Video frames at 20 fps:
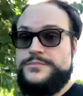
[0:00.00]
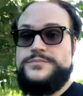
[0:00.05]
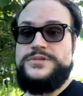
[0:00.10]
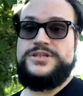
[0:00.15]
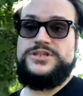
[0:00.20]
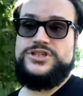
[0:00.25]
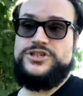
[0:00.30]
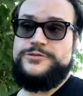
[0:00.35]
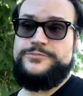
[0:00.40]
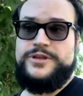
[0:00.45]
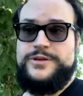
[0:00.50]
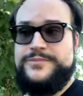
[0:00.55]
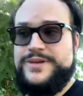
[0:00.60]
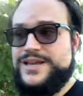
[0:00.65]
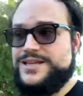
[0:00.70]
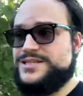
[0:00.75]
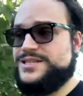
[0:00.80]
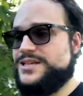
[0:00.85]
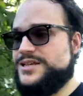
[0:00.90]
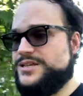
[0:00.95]
Please shoot me a
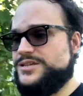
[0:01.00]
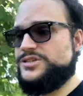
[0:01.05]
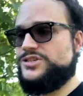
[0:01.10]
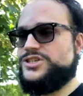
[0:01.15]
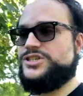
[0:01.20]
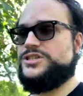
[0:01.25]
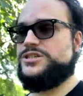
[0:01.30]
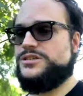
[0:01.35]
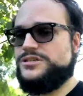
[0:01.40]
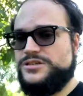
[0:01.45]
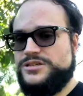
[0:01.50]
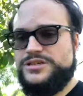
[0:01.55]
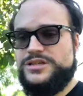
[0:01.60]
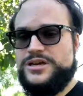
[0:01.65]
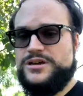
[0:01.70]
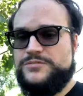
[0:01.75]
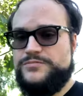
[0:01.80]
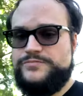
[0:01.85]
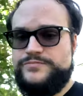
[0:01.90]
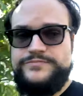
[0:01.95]
message, you
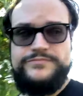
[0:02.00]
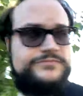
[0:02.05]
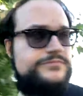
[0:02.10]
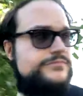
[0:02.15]
know,